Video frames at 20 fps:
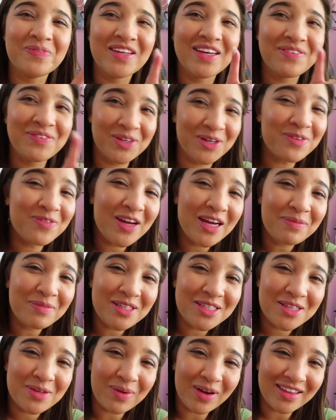If your
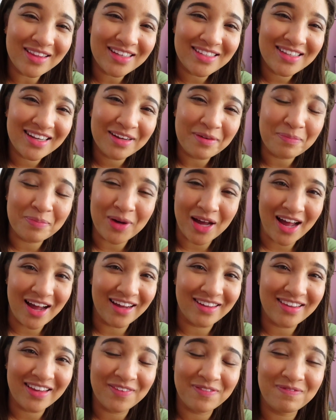family's the one that's like
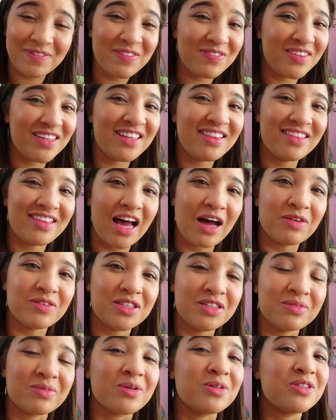buying like
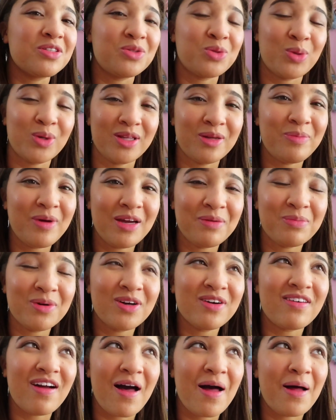50,000 rolls of toilet paper,